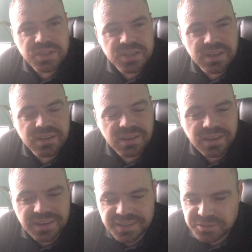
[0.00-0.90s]
you
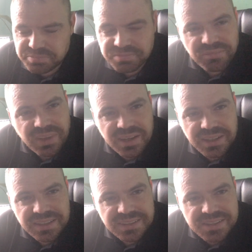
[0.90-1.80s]

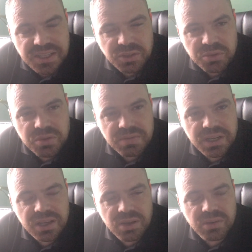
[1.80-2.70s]
sticking through the
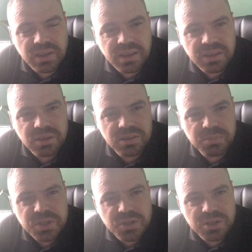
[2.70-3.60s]
video, and
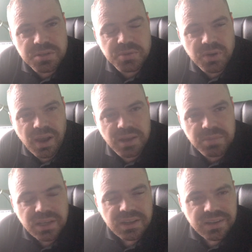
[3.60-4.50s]
be sure to subscribe,
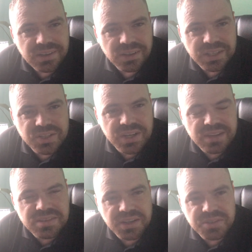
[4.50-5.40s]
and I'll catch you guys
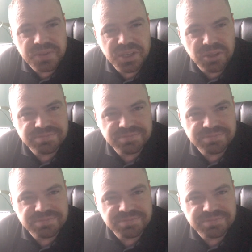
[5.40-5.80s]
in the next video.